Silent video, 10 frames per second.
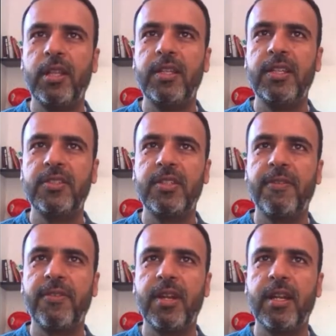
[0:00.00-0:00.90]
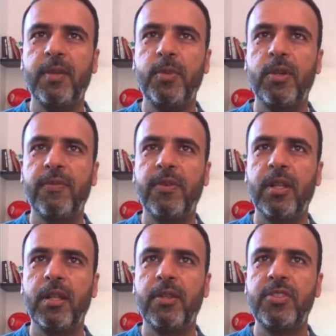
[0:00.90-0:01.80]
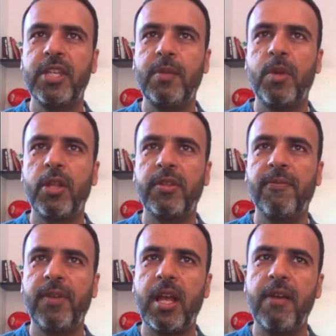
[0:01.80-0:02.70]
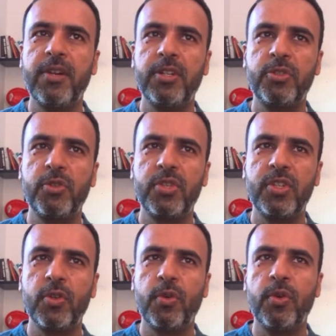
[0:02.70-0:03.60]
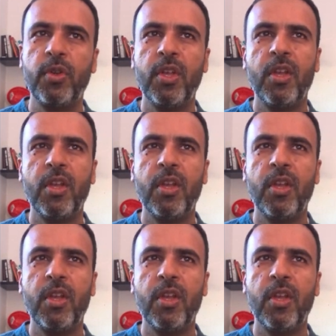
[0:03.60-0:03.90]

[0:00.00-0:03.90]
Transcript: all these different cherry blossom flowers to show